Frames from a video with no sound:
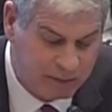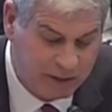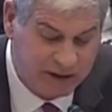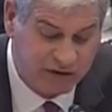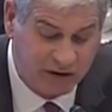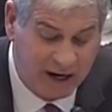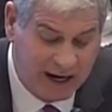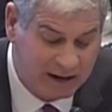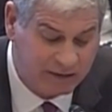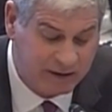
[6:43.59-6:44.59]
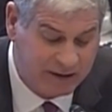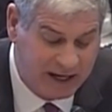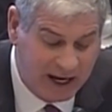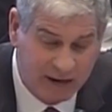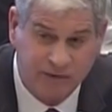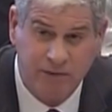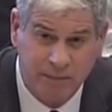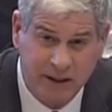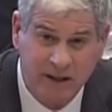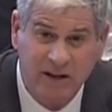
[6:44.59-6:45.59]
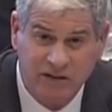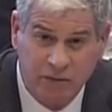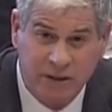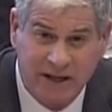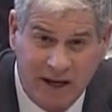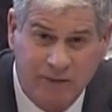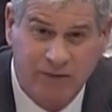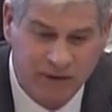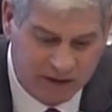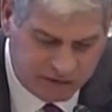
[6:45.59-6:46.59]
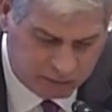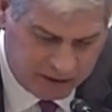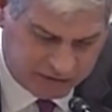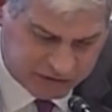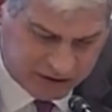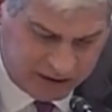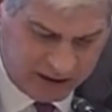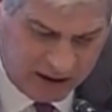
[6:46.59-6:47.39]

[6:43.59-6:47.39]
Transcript: rates are higher than they have to be to account for this risk.